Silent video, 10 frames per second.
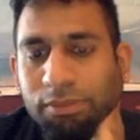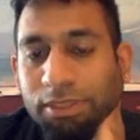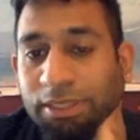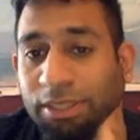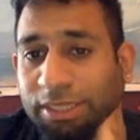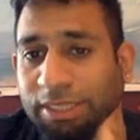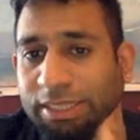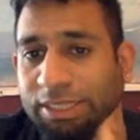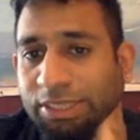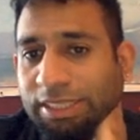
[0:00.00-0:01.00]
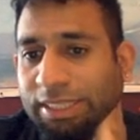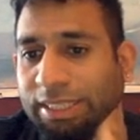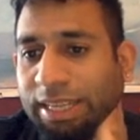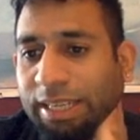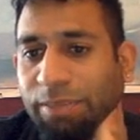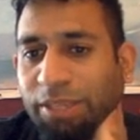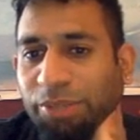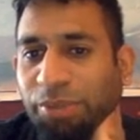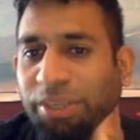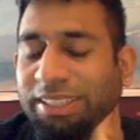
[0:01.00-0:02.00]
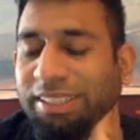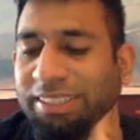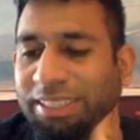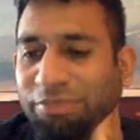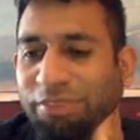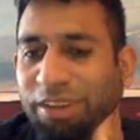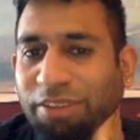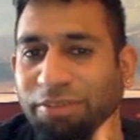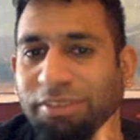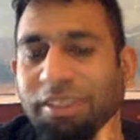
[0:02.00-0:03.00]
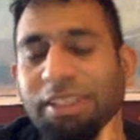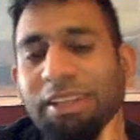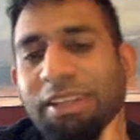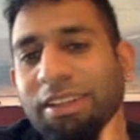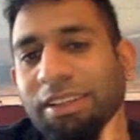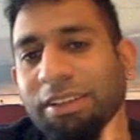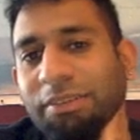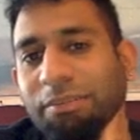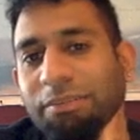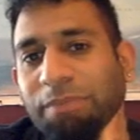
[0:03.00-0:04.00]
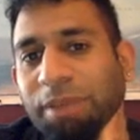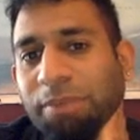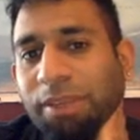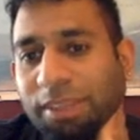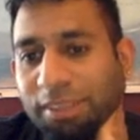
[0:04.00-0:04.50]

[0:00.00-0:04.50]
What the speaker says: Now this is interesting. Then I can play queen takes e5. Maybe?